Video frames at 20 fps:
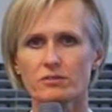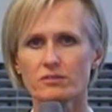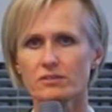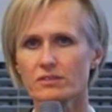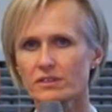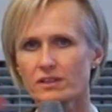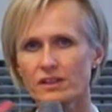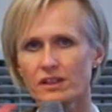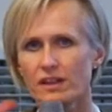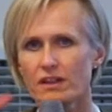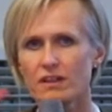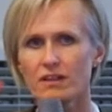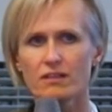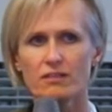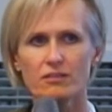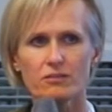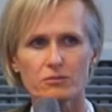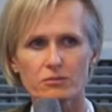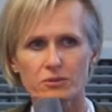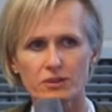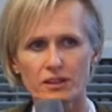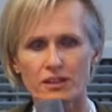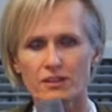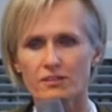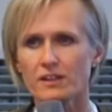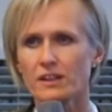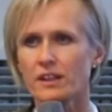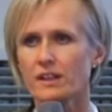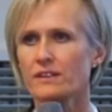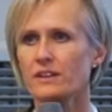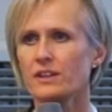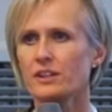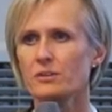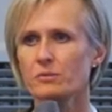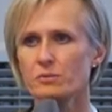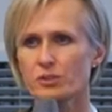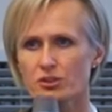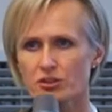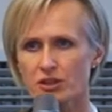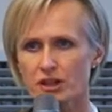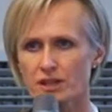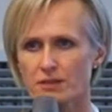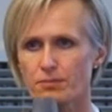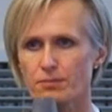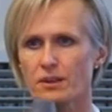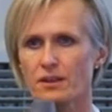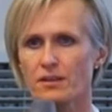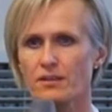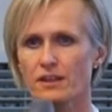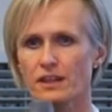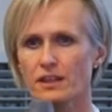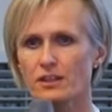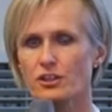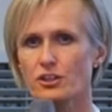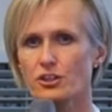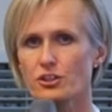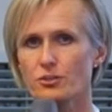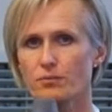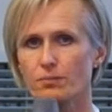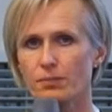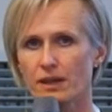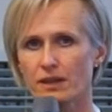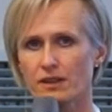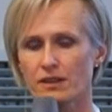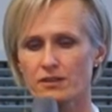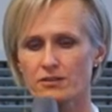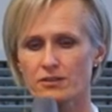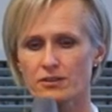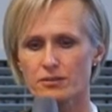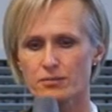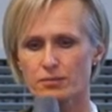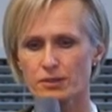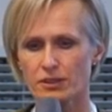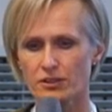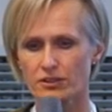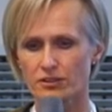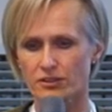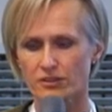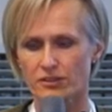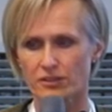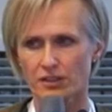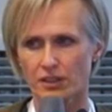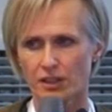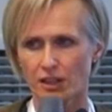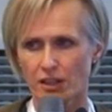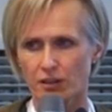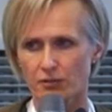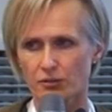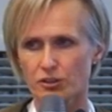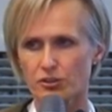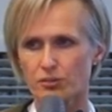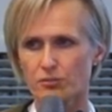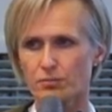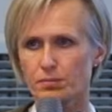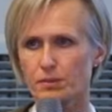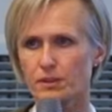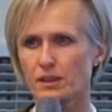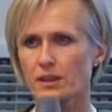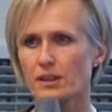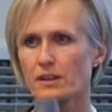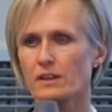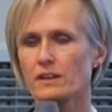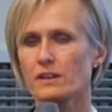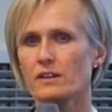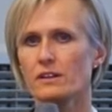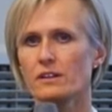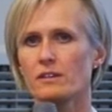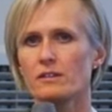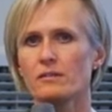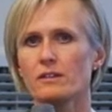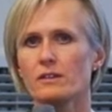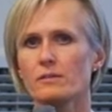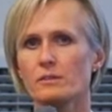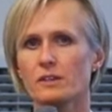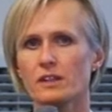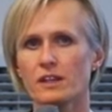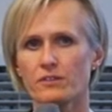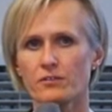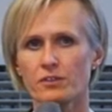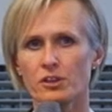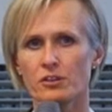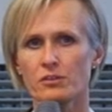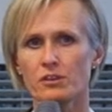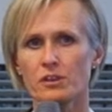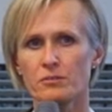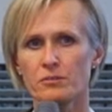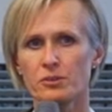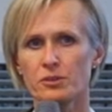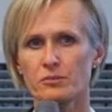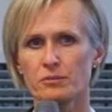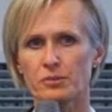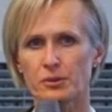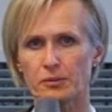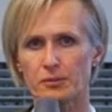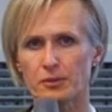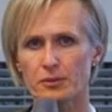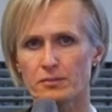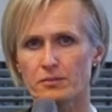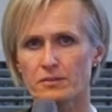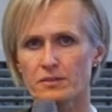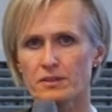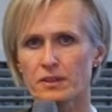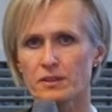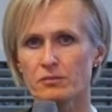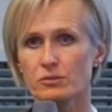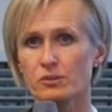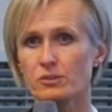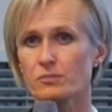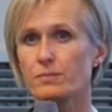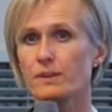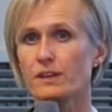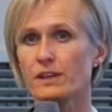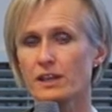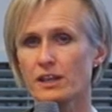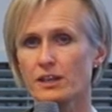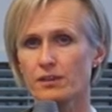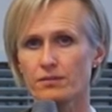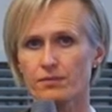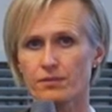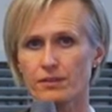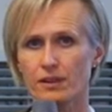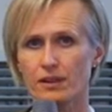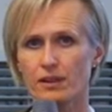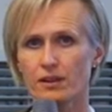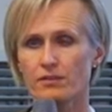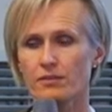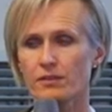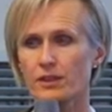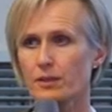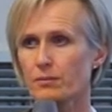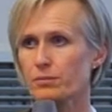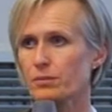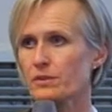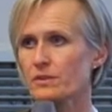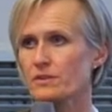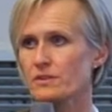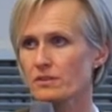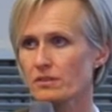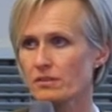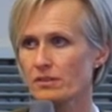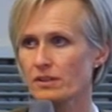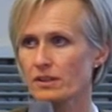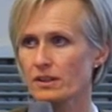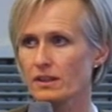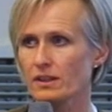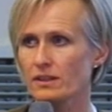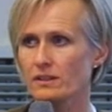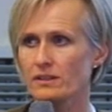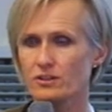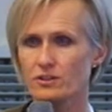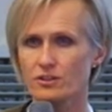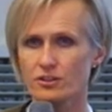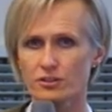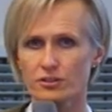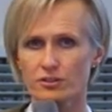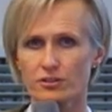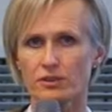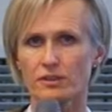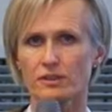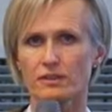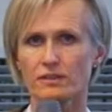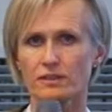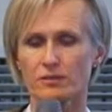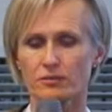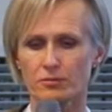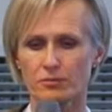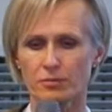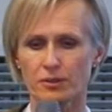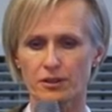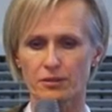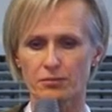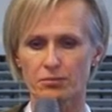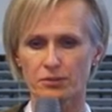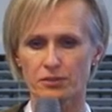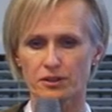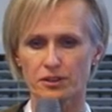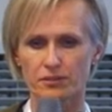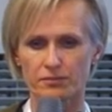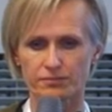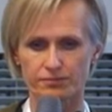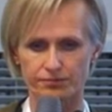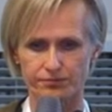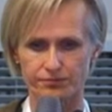or an ear or whatever, and then you would transplant that tissue back into the patient, which would have no immune problems and would behave from that point on like tissue accepted by the body.